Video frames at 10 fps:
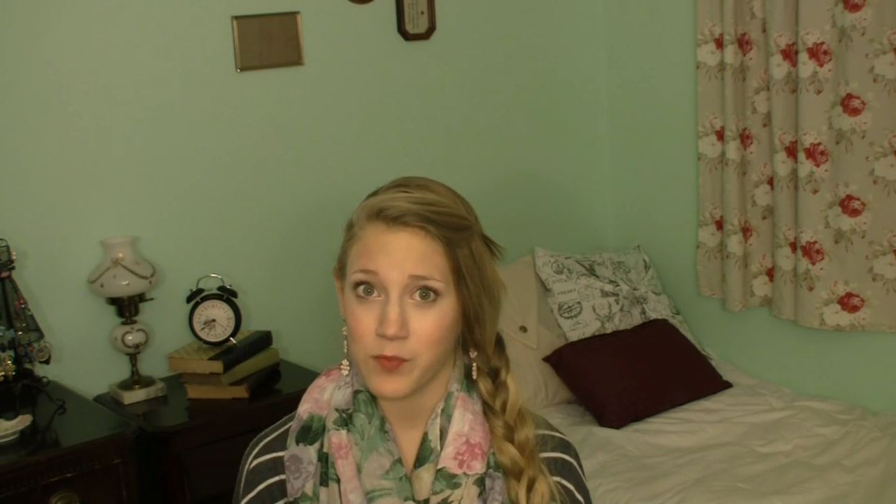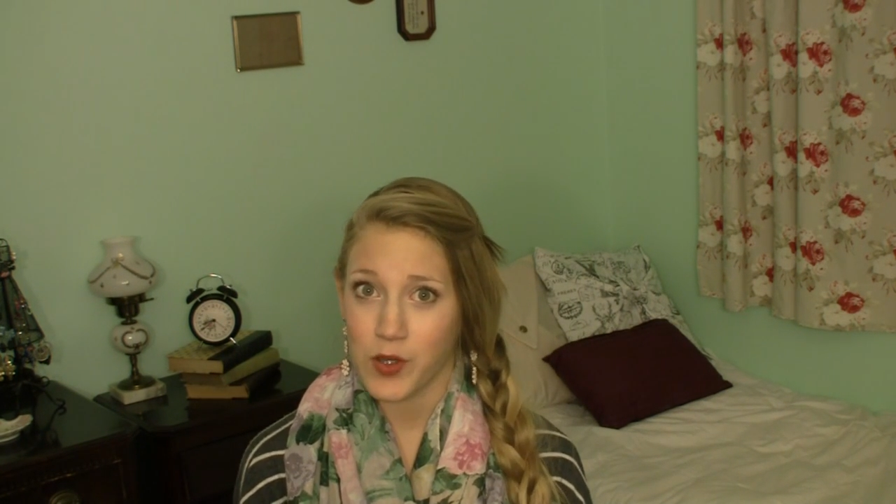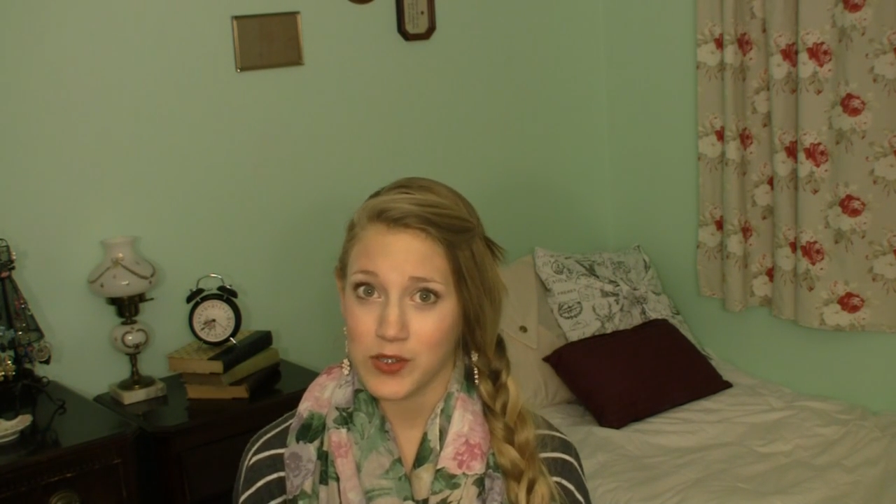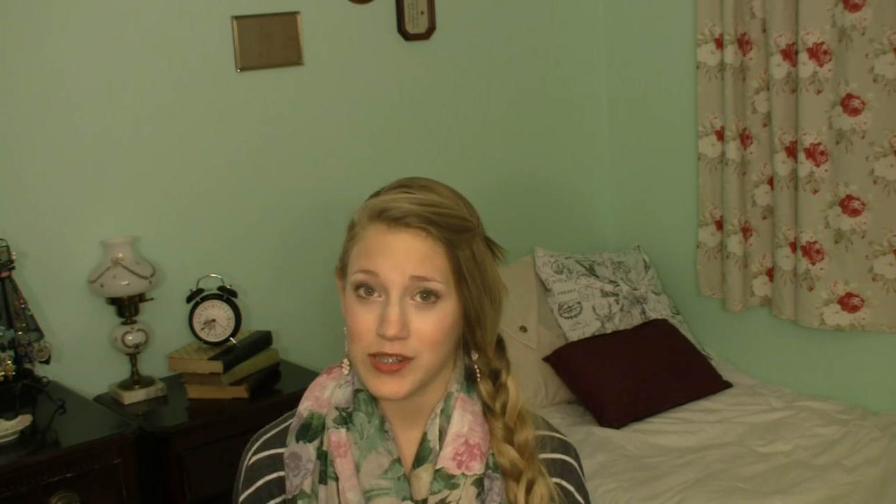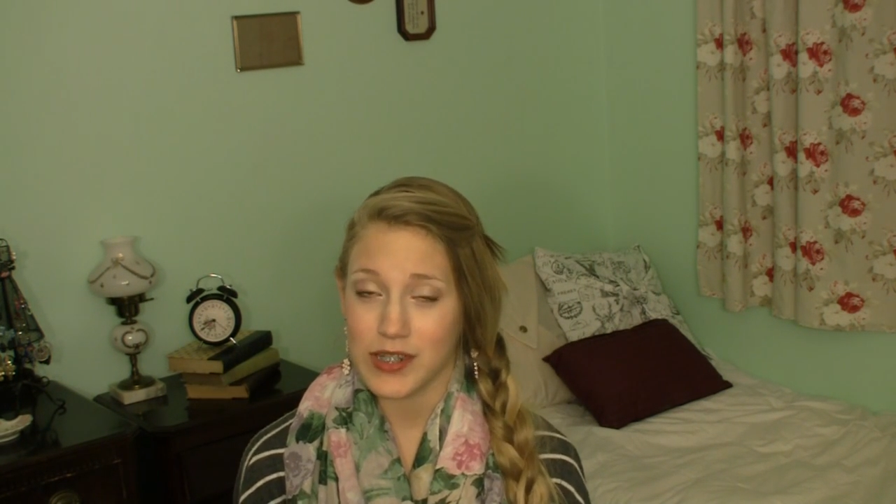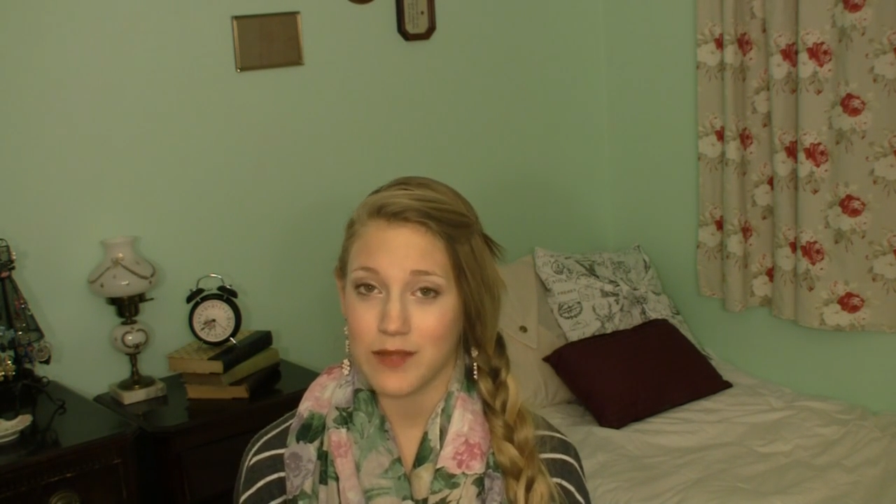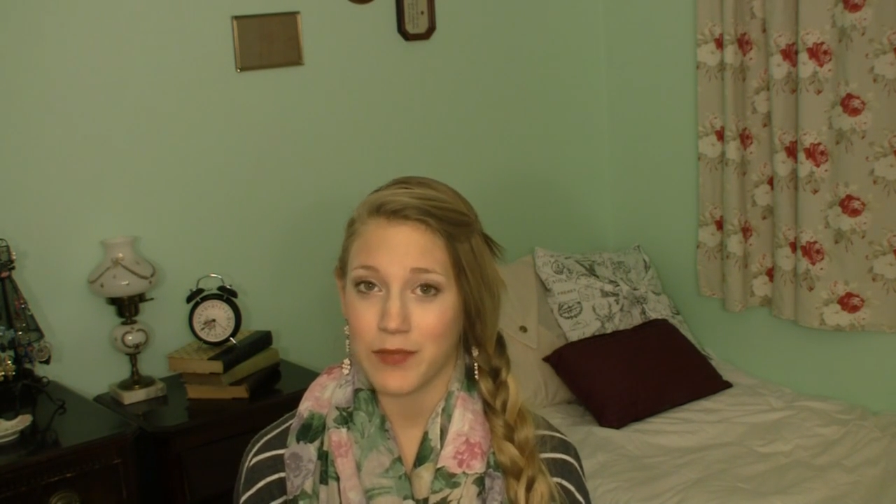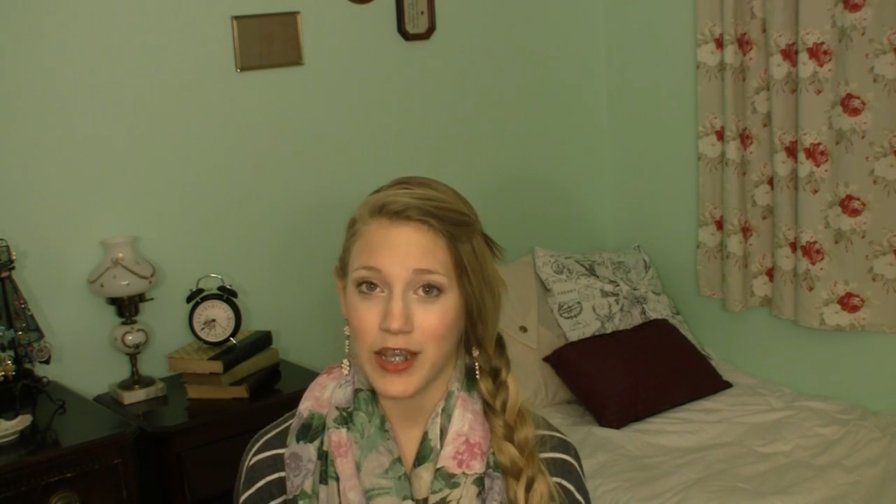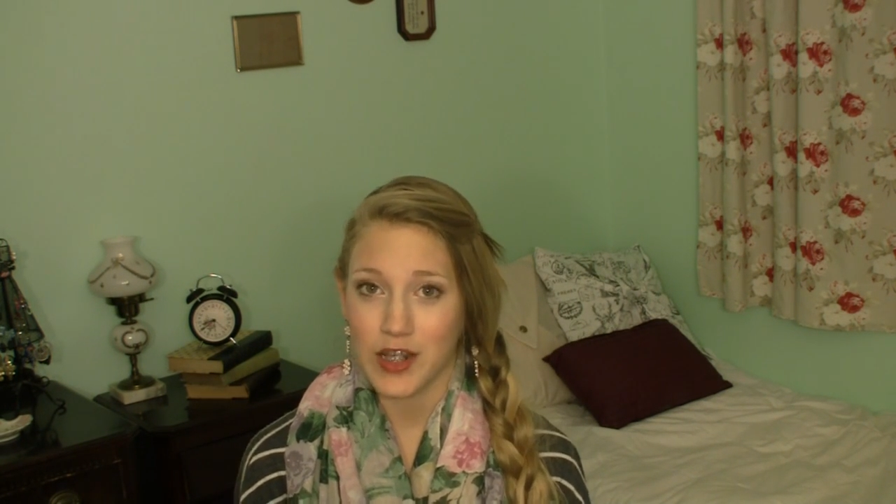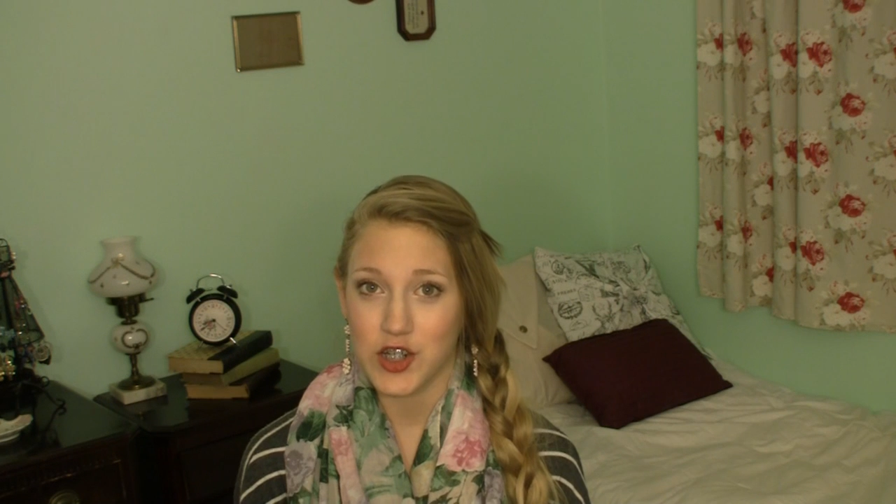posted a
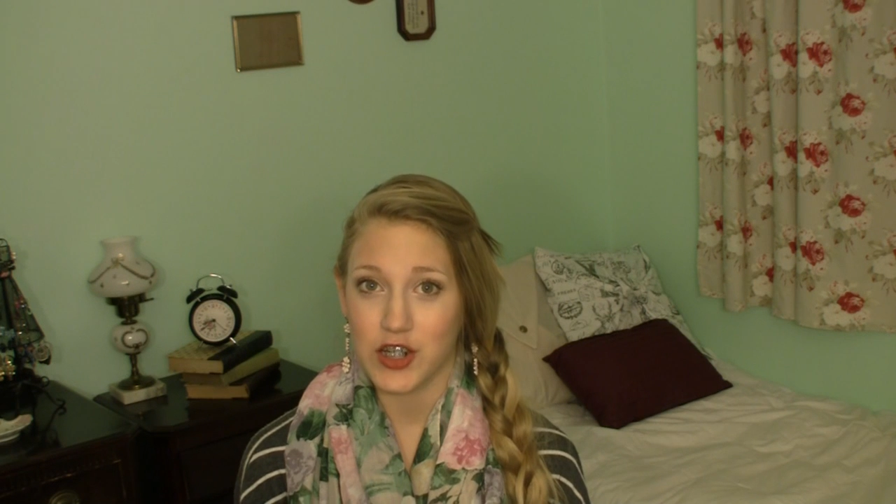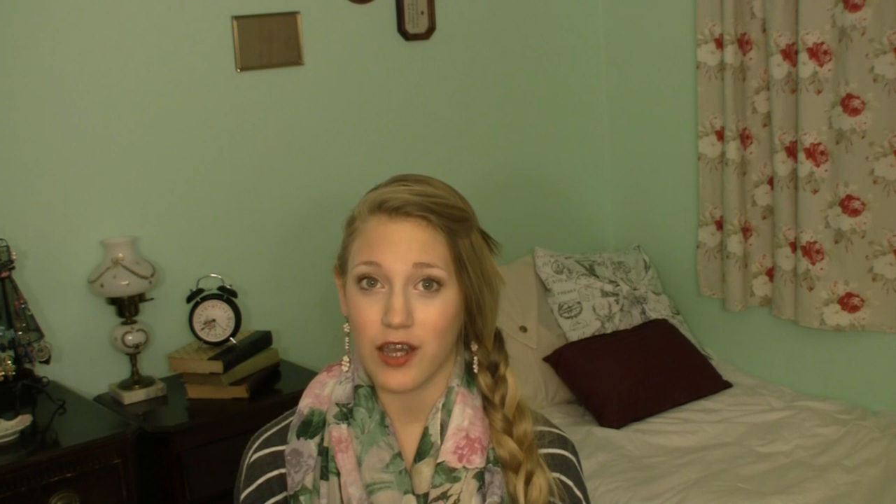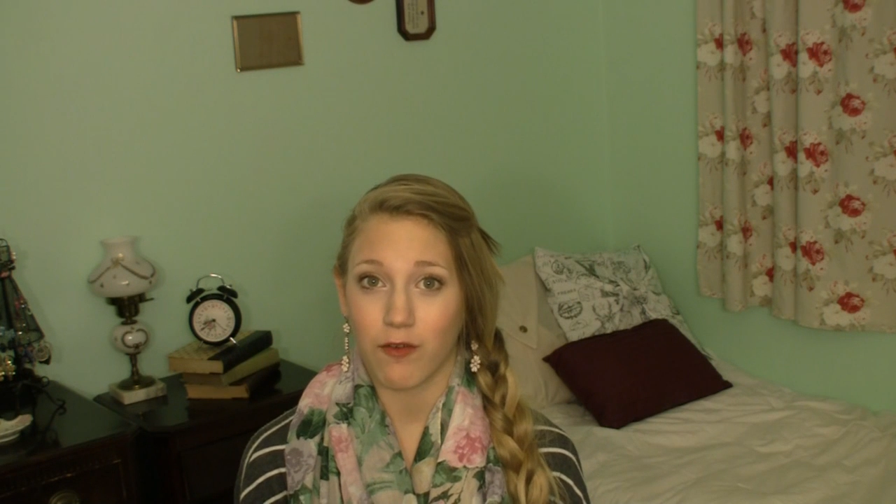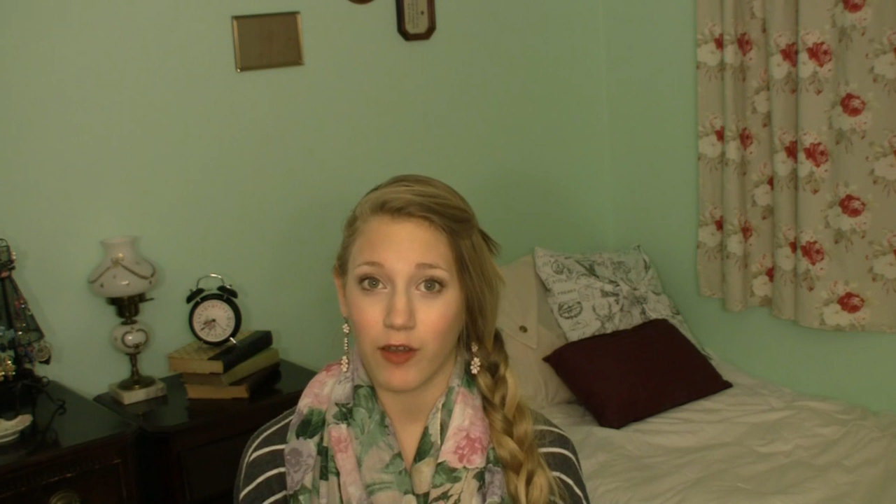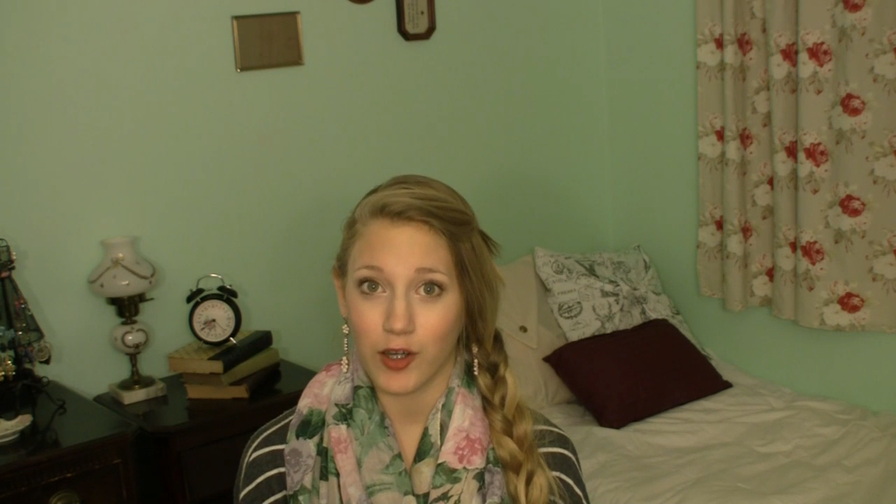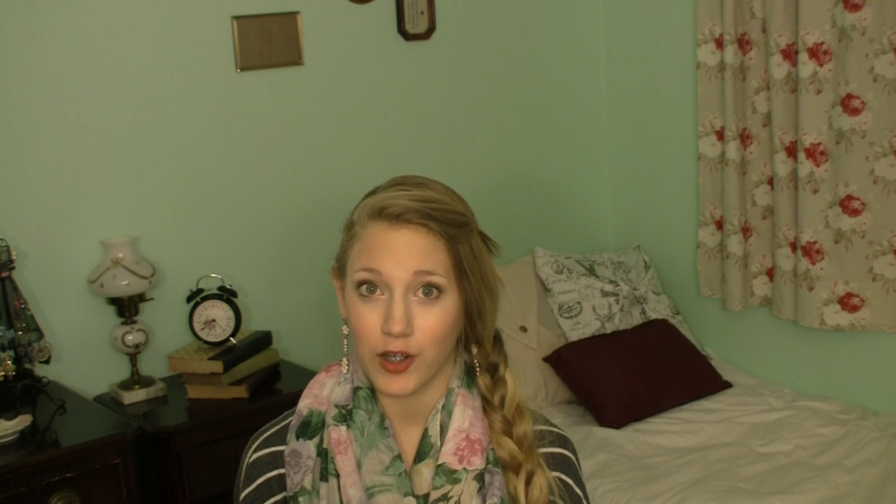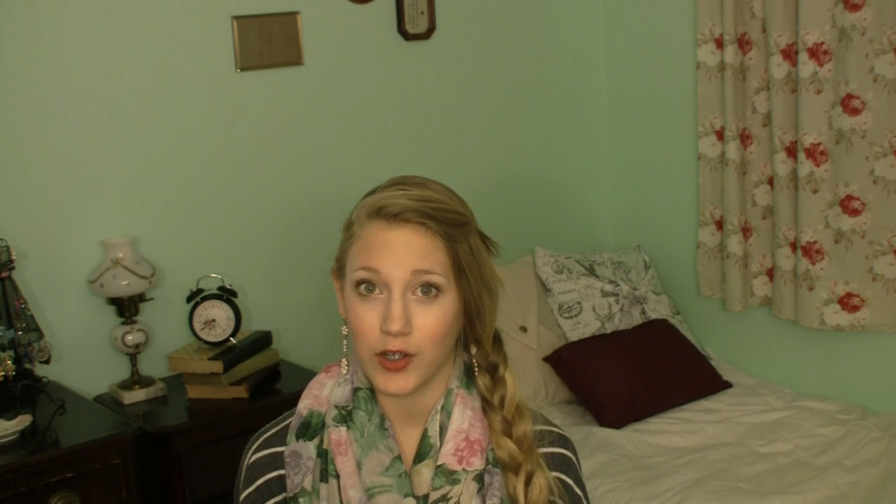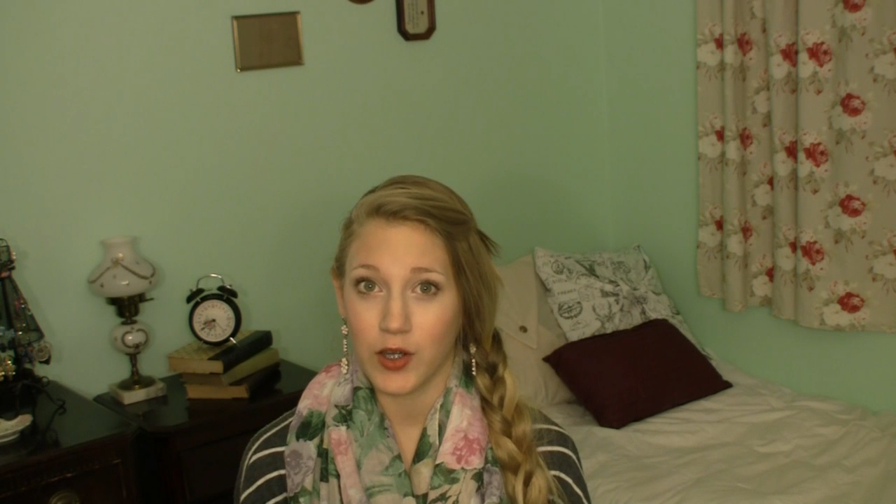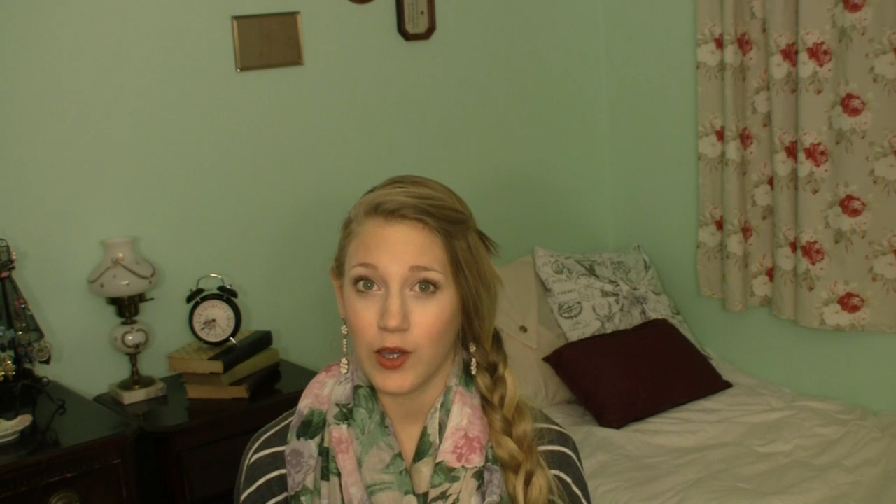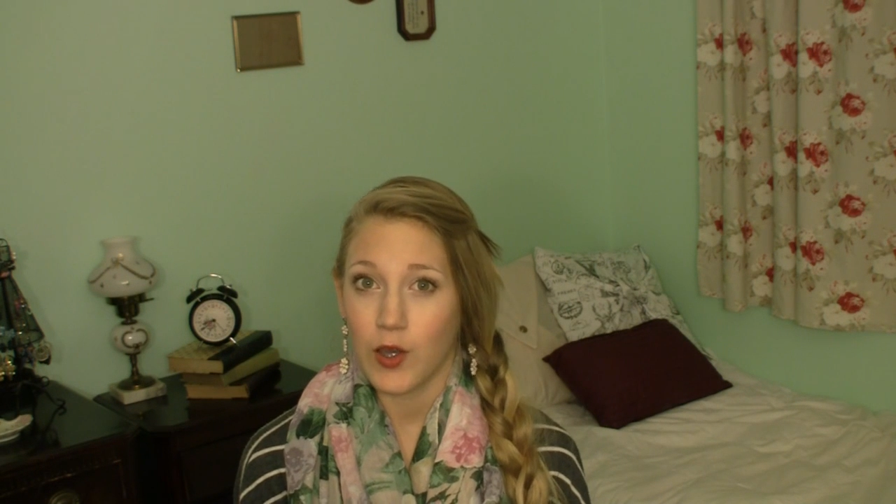picture of her